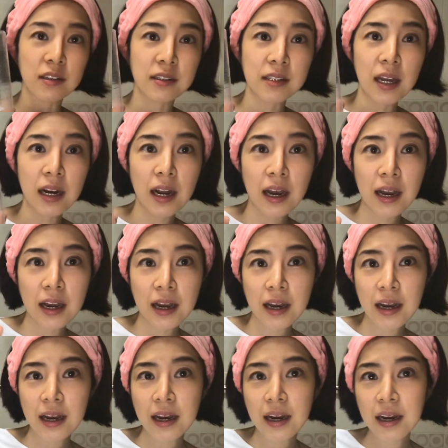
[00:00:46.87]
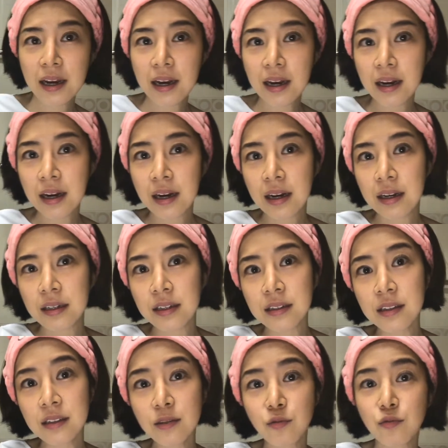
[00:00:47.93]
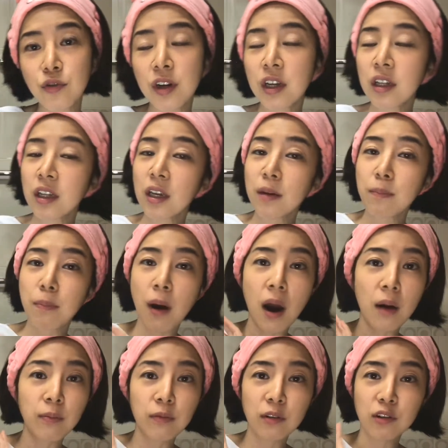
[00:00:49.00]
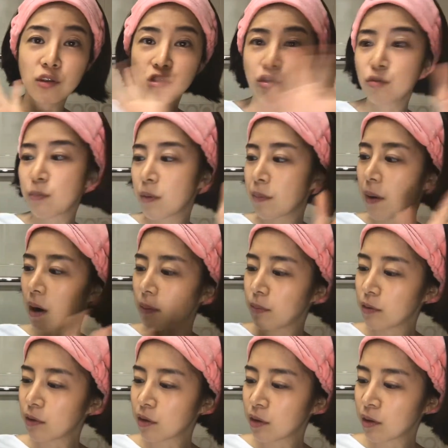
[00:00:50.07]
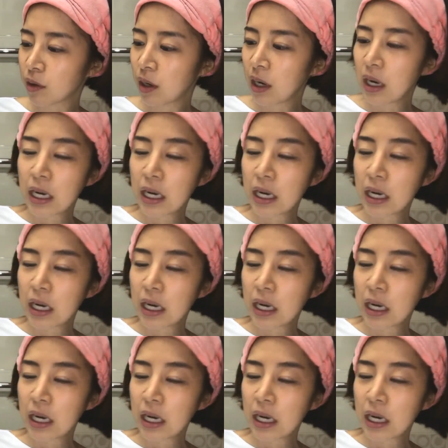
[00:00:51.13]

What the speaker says: is ta-da! This is really popular, super popular.